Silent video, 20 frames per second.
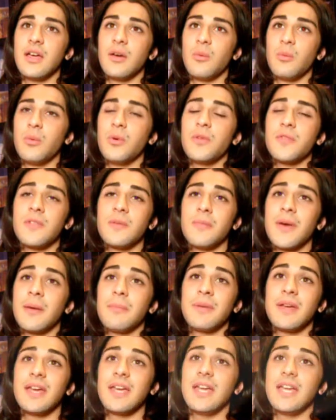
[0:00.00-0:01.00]
Waltham
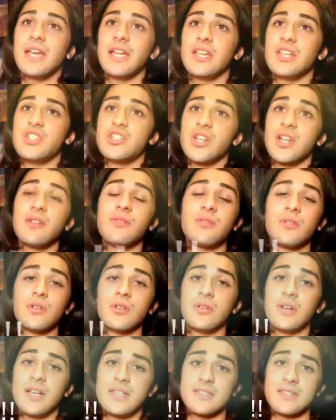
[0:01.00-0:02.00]
Abbey in
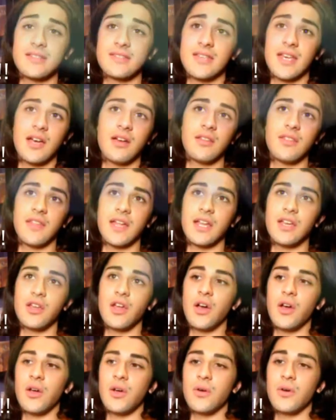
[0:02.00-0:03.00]
general, as a town, they
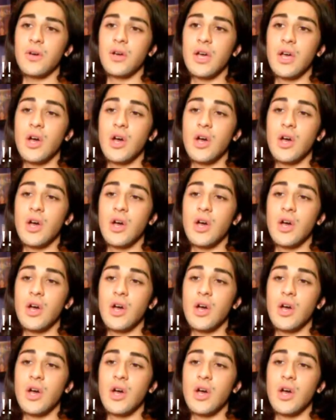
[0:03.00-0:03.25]
know